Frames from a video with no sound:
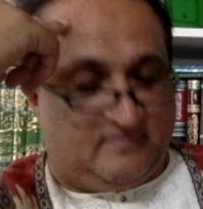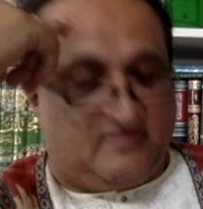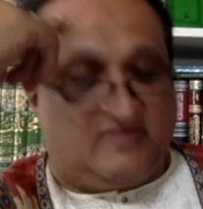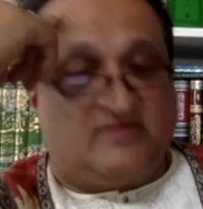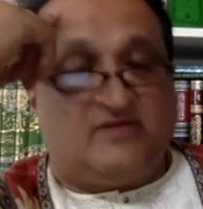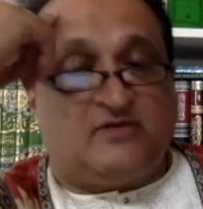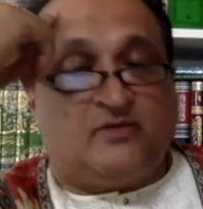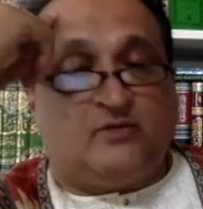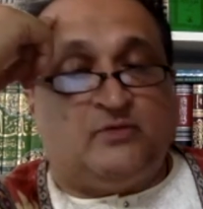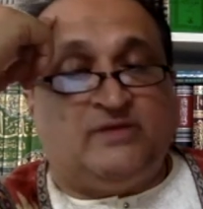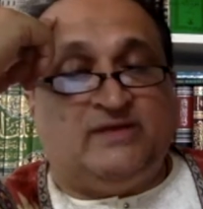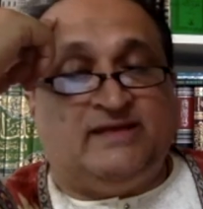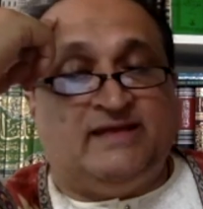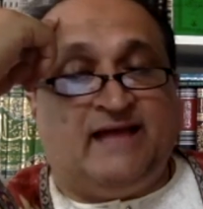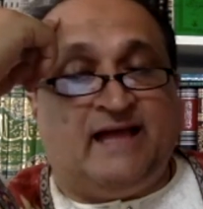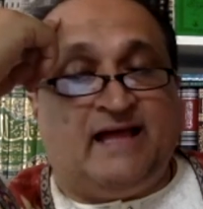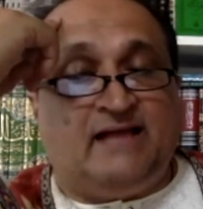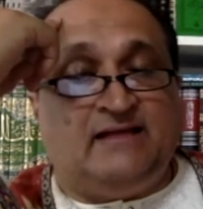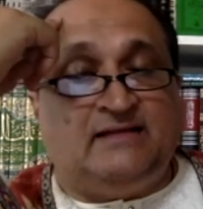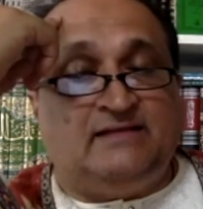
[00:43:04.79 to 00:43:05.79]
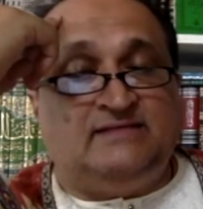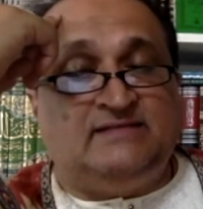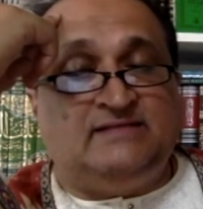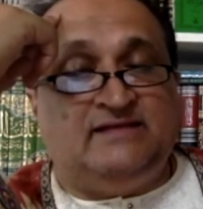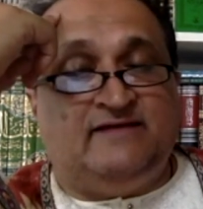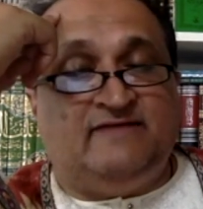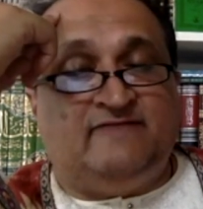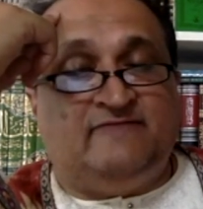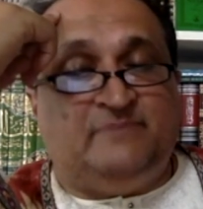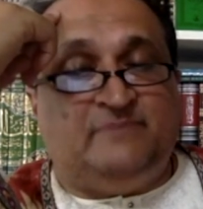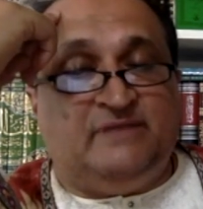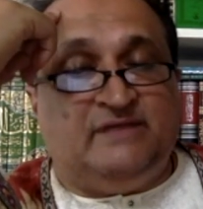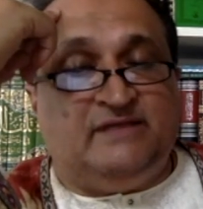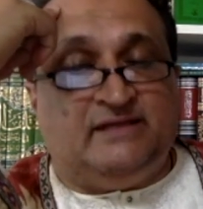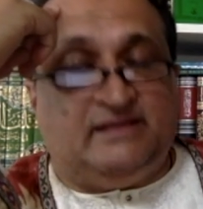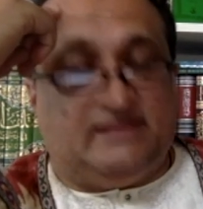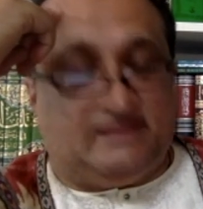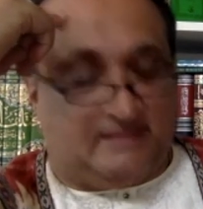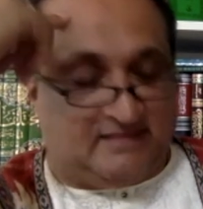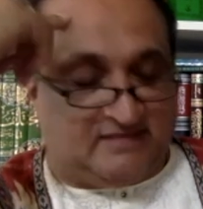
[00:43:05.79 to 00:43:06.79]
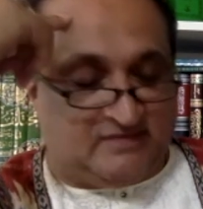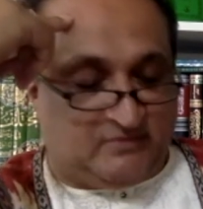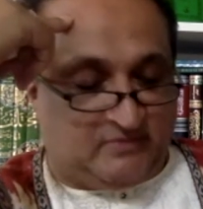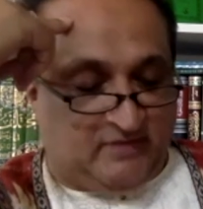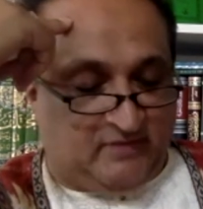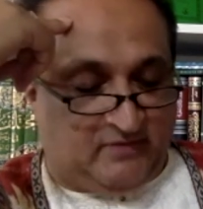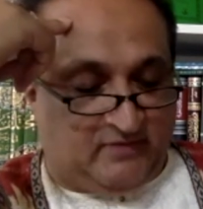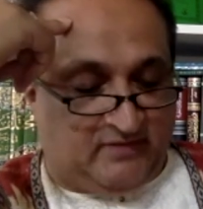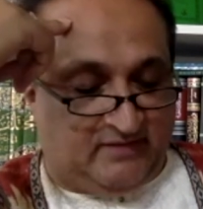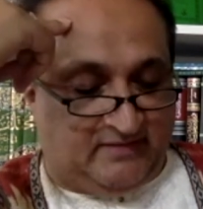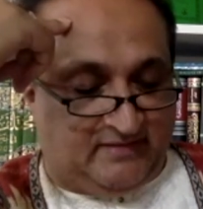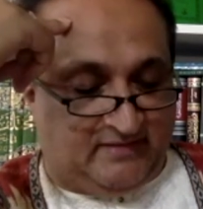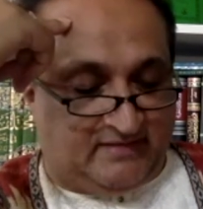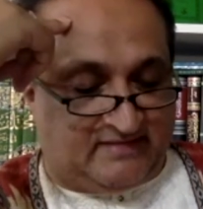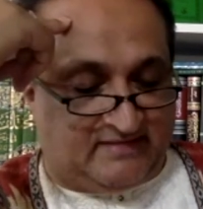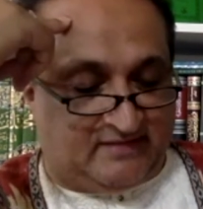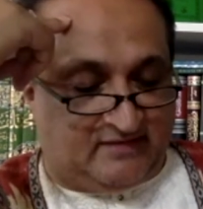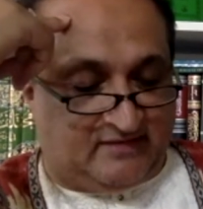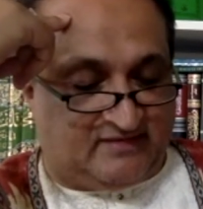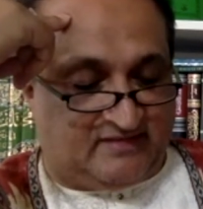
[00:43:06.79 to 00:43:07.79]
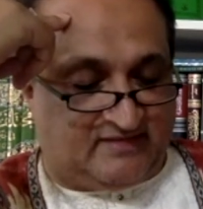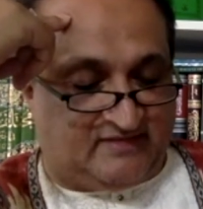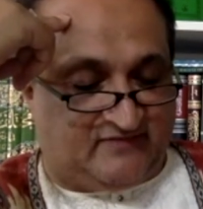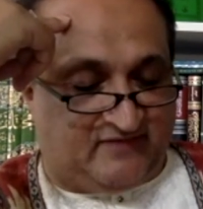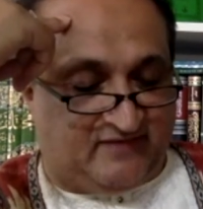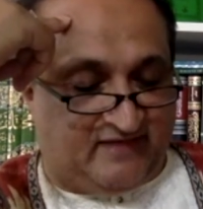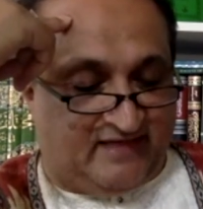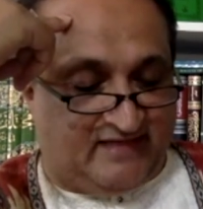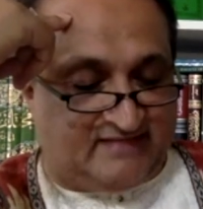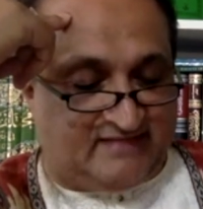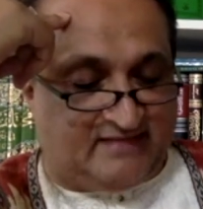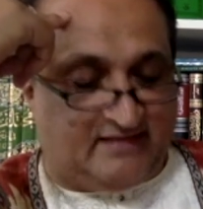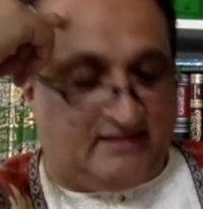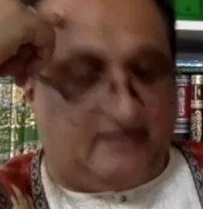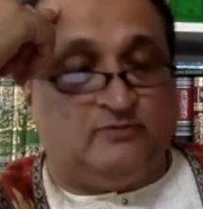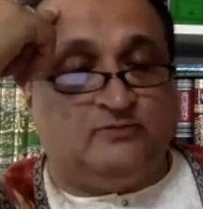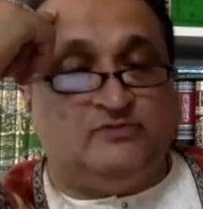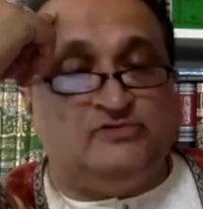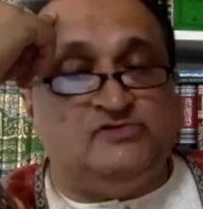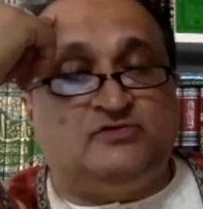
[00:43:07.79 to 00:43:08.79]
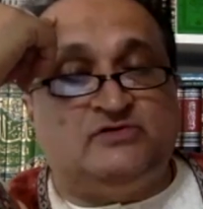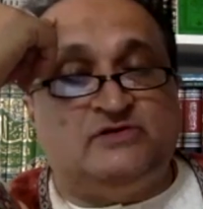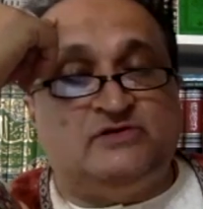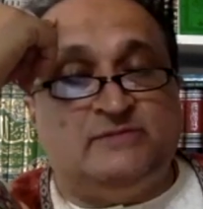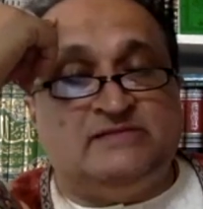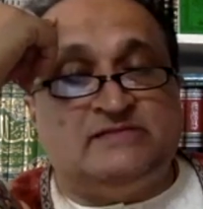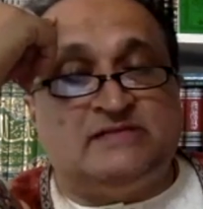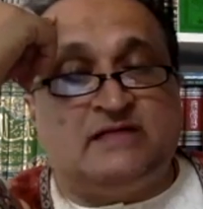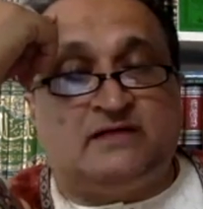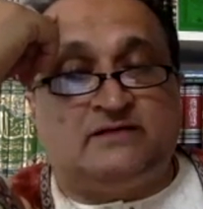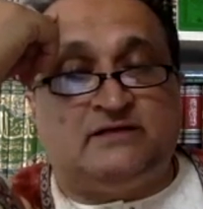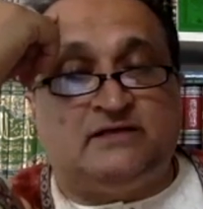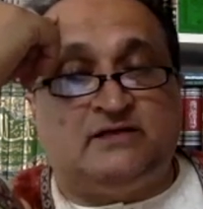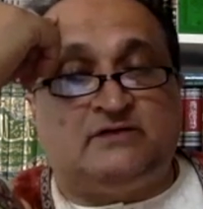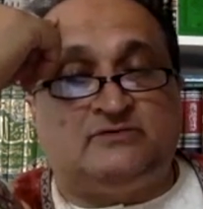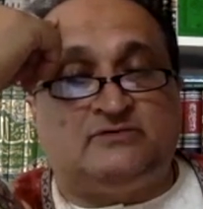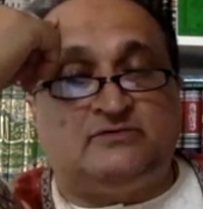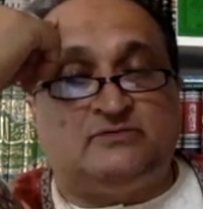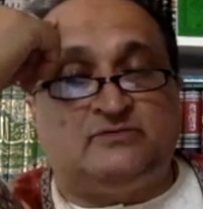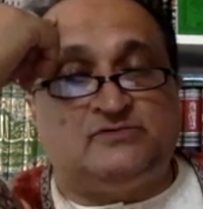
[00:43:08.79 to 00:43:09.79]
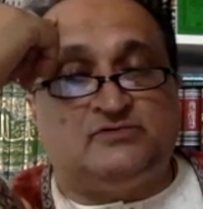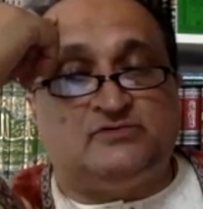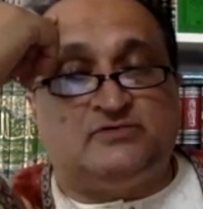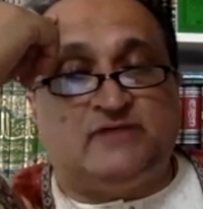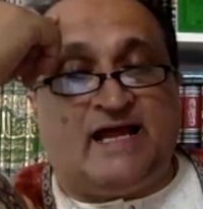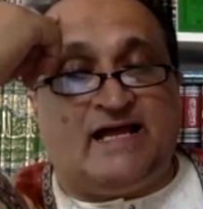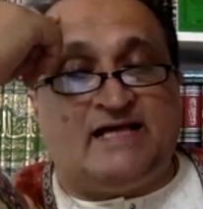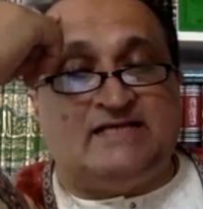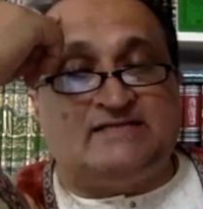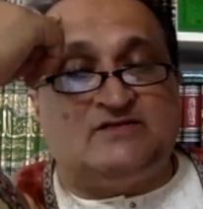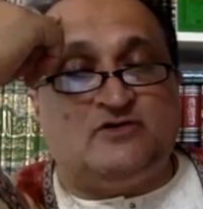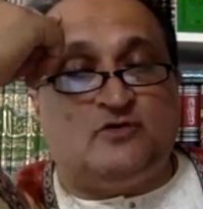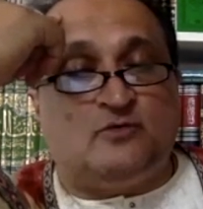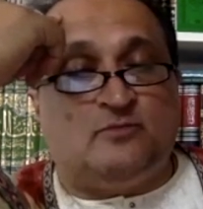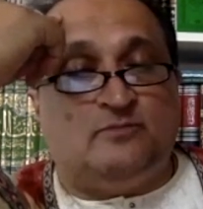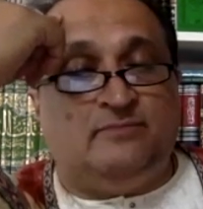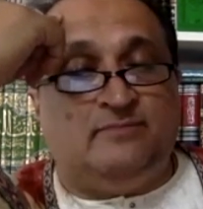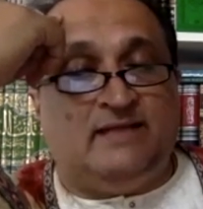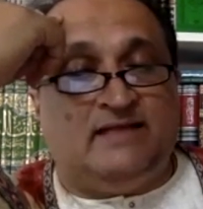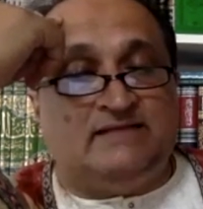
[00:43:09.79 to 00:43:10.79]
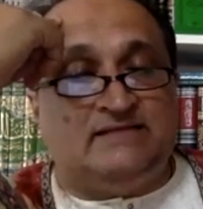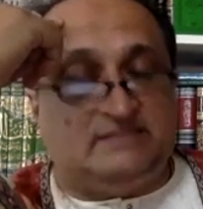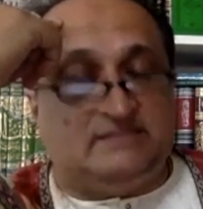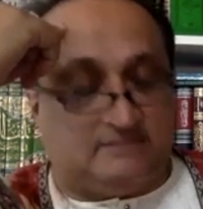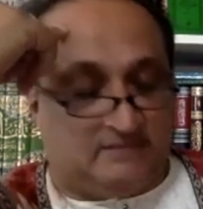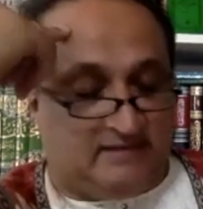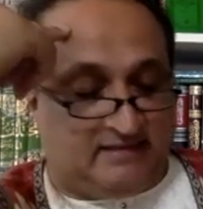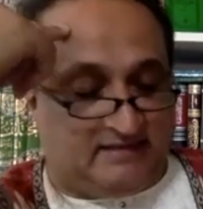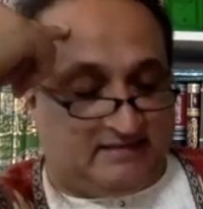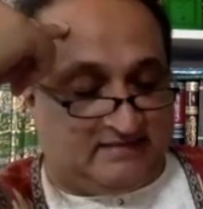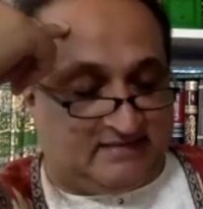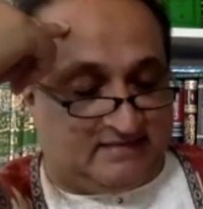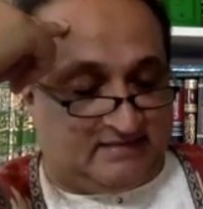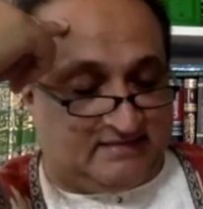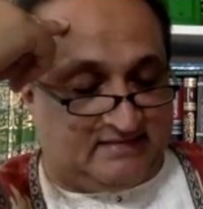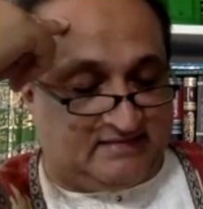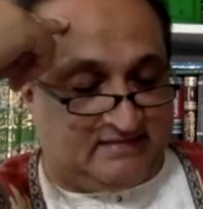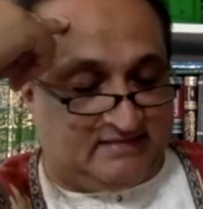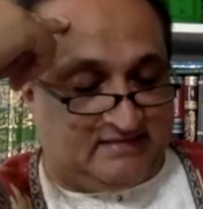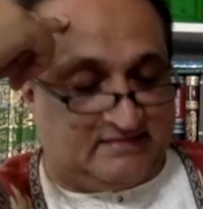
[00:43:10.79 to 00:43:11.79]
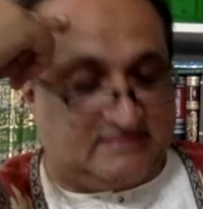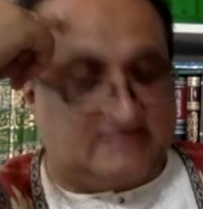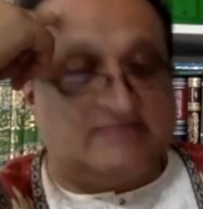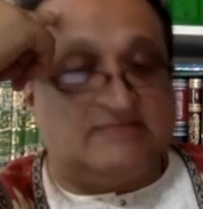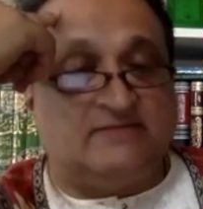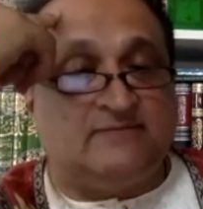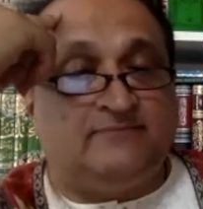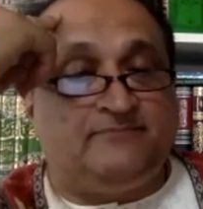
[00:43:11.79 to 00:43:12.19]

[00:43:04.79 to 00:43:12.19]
the reality of being. That's what he really means here. He says, He means Has no mental existence.